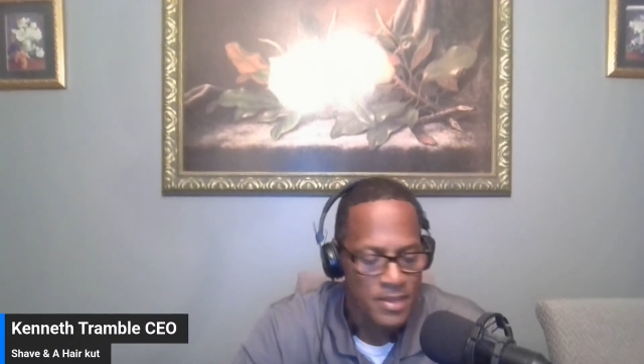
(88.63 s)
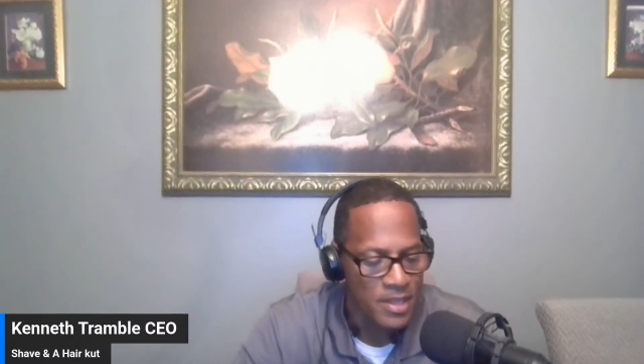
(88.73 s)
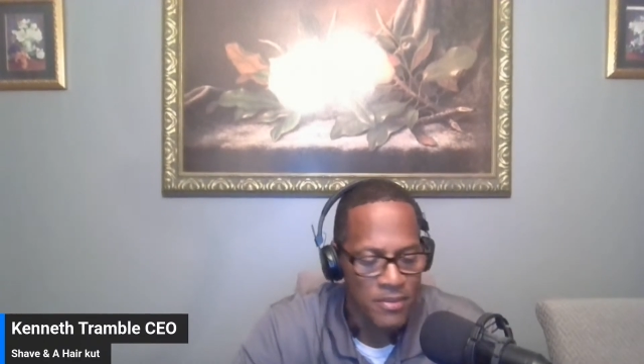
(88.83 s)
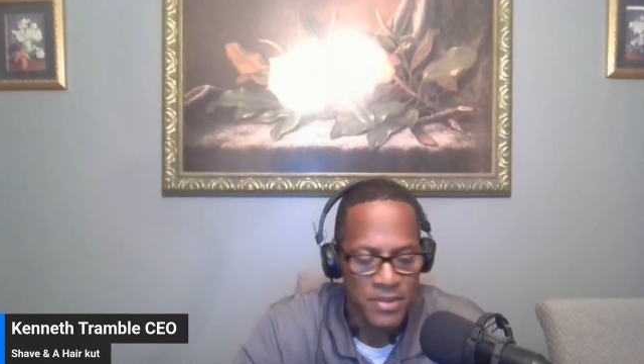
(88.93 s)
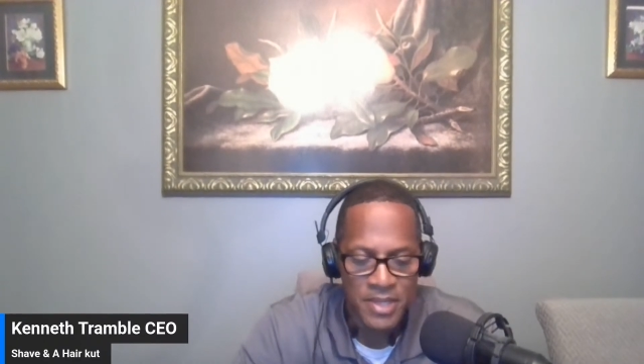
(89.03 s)

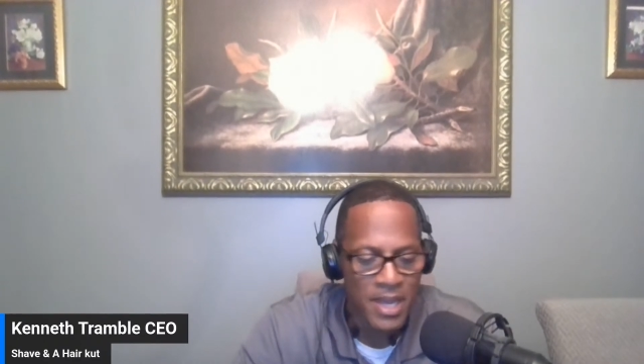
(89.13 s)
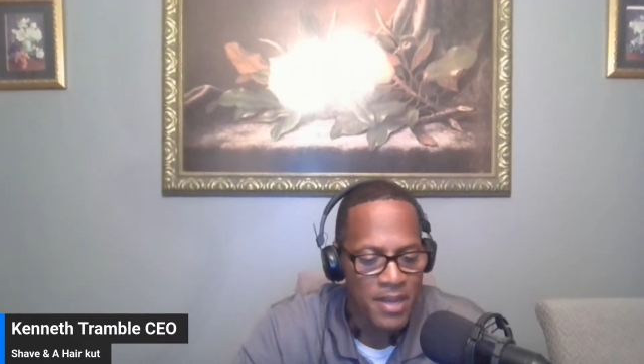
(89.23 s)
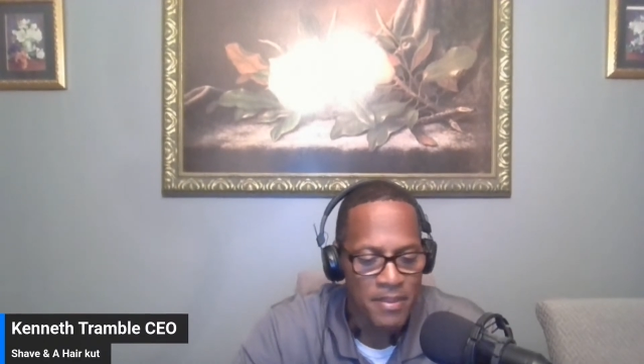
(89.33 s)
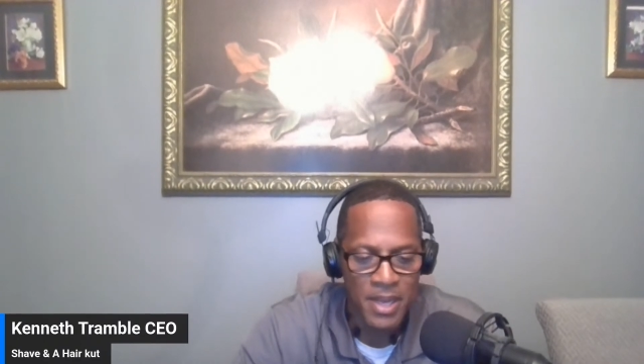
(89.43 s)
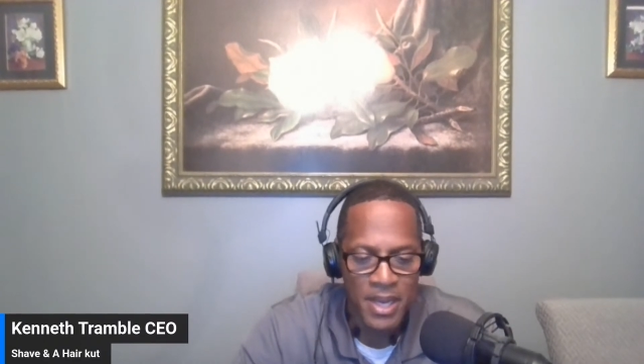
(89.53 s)
Every
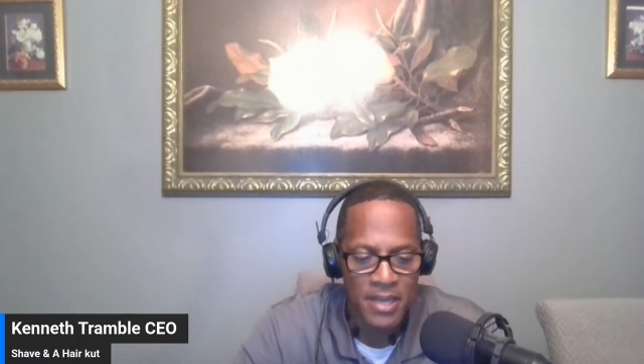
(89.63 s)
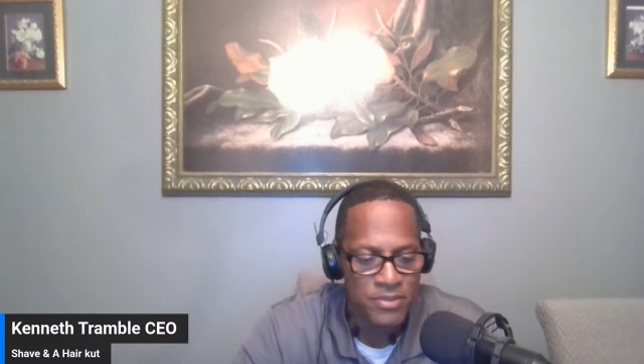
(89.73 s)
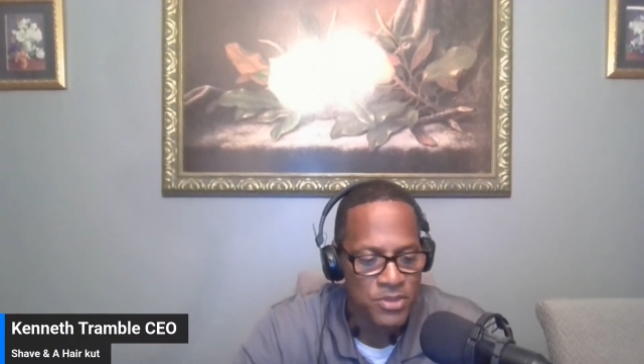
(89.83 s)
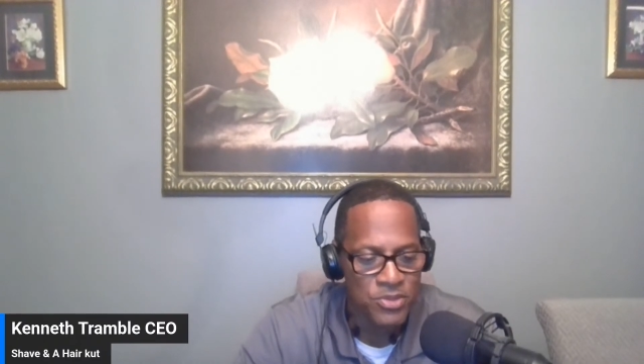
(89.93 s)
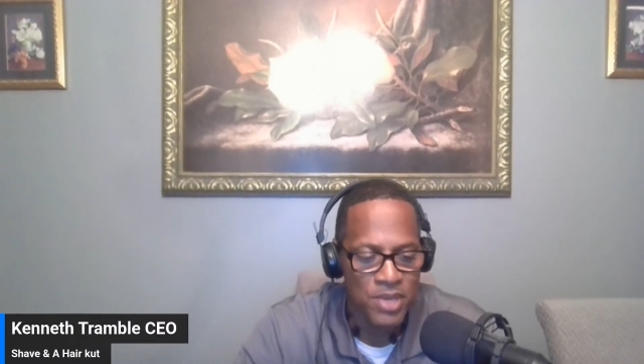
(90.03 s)
time,
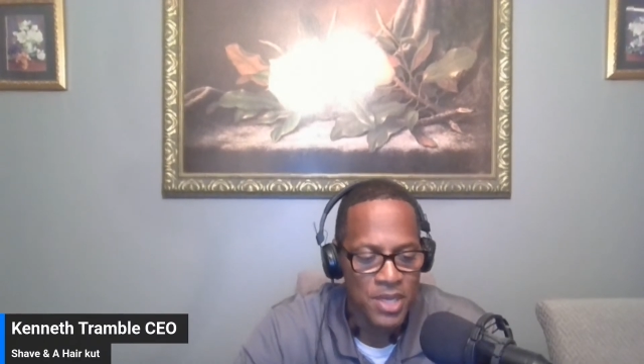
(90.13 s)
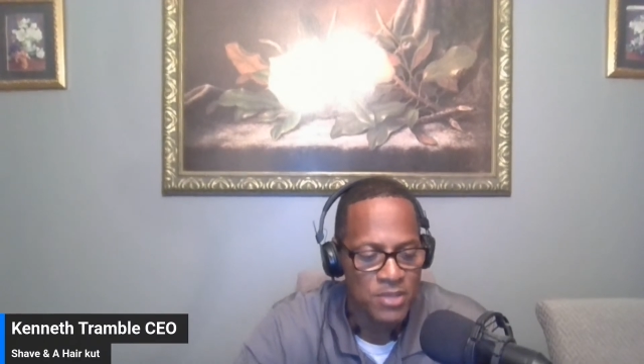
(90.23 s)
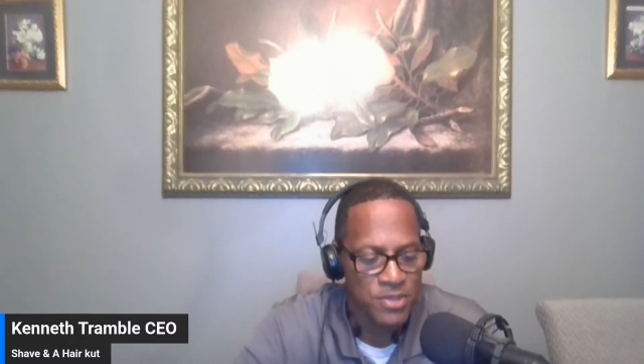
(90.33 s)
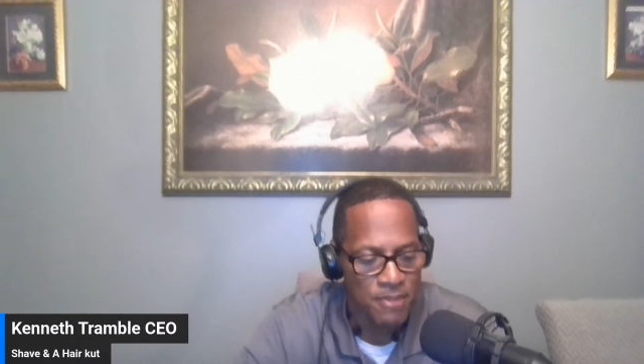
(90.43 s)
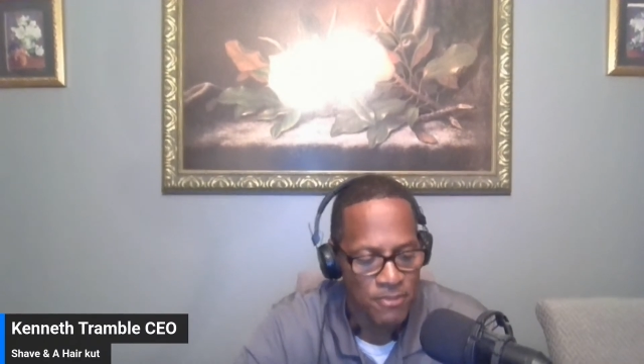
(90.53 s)
guys, when you try
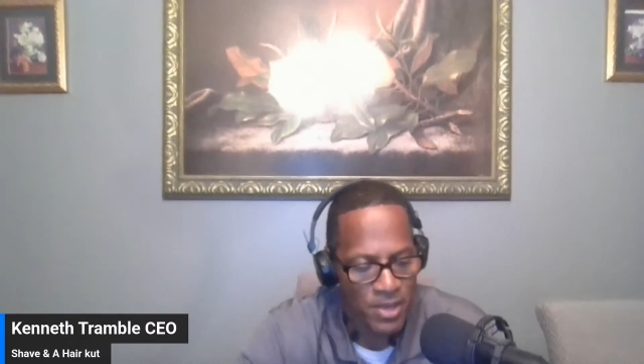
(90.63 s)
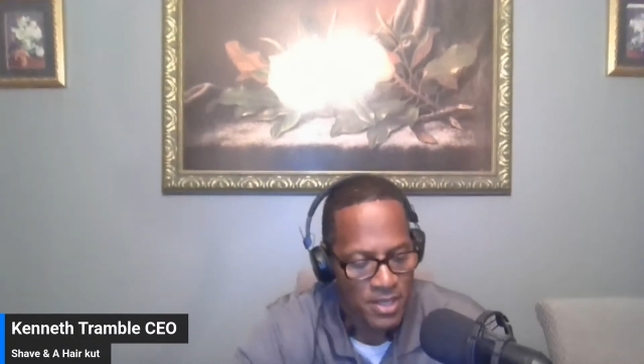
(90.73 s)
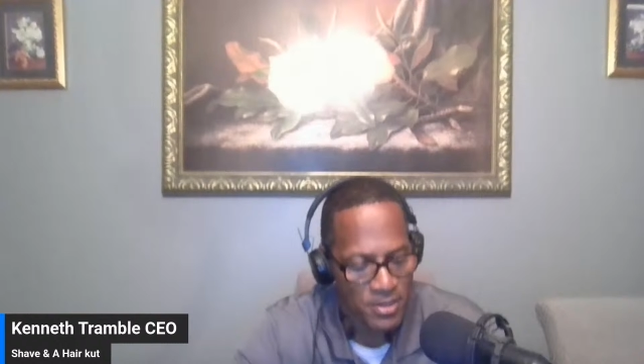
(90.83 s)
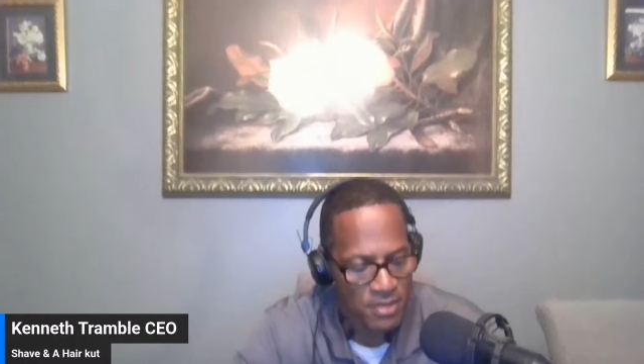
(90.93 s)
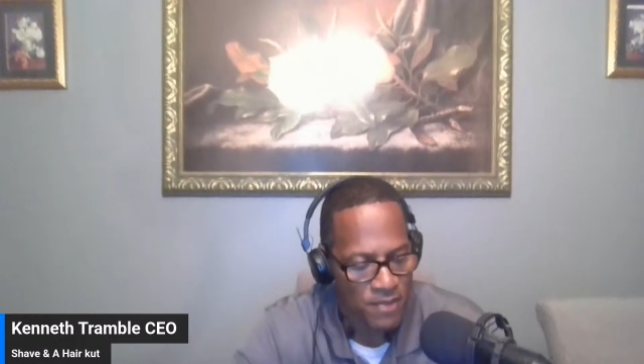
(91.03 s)
to do stuff
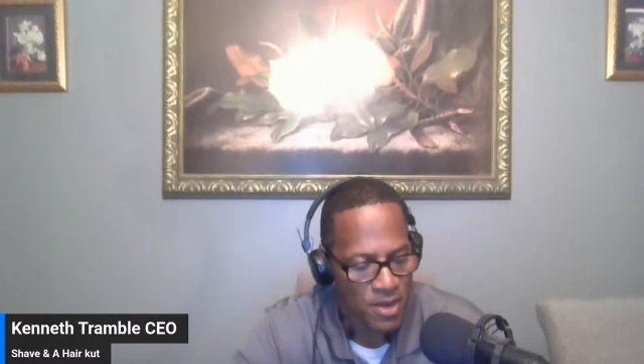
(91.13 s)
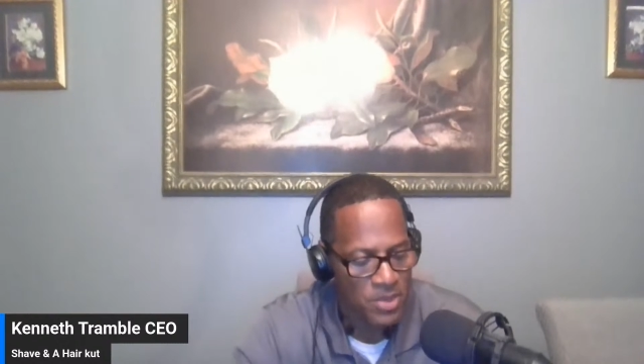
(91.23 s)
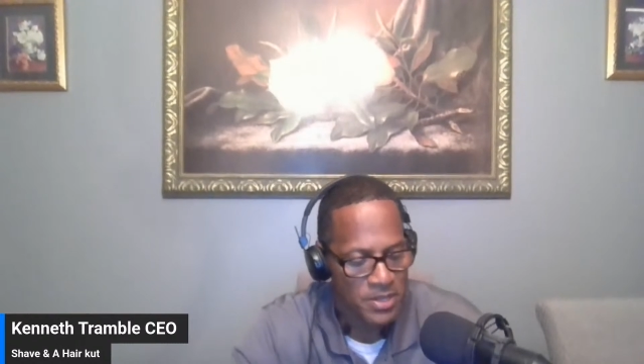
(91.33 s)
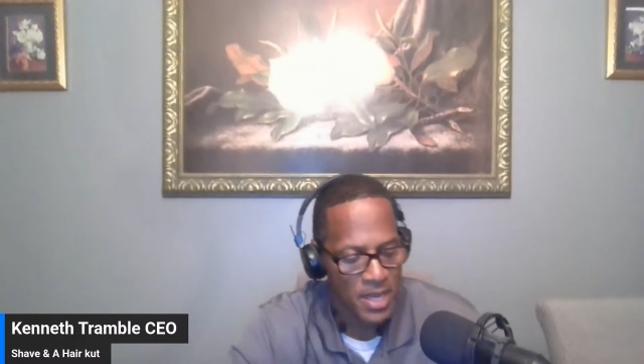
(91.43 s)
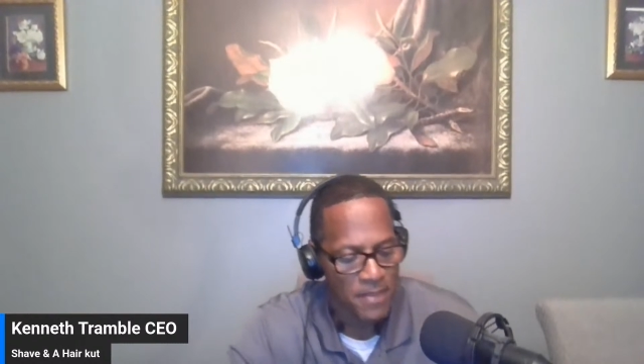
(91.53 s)
right, stuff
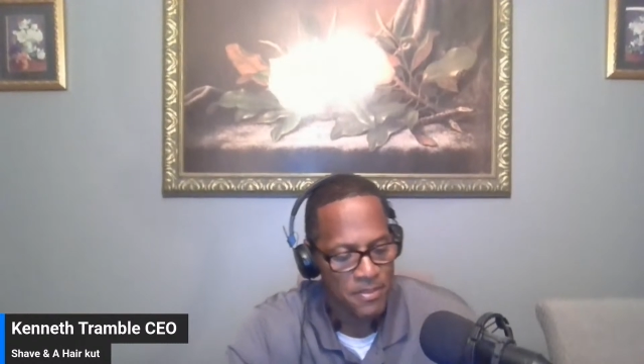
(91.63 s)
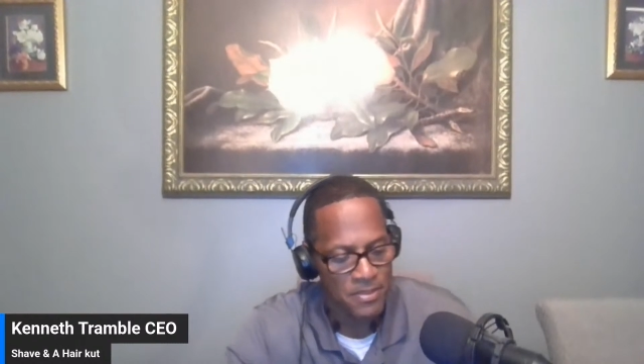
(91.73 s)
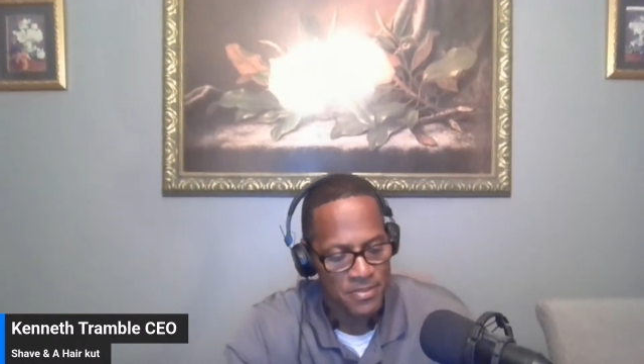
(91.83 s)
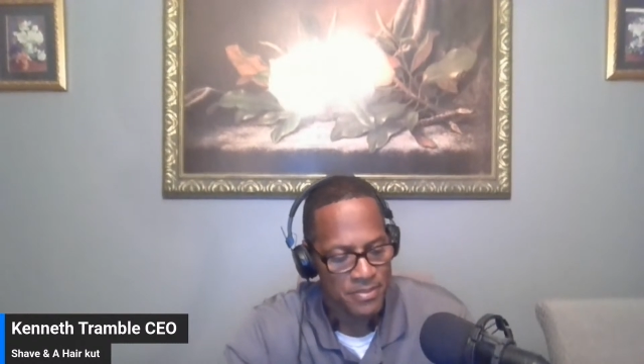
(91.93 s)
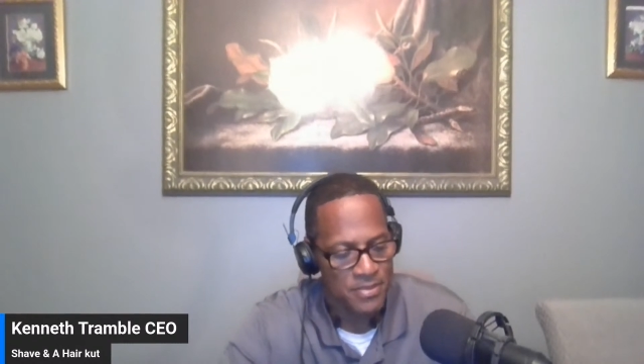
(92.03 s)
always
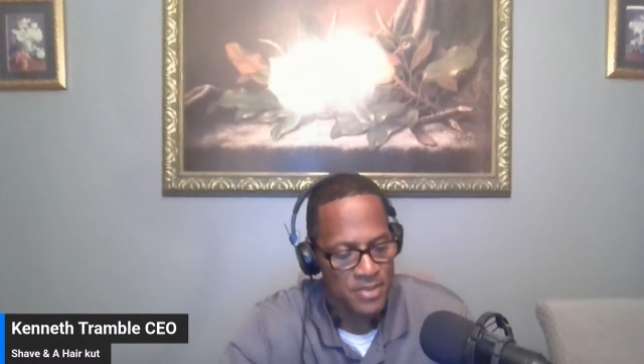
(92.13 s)
happens.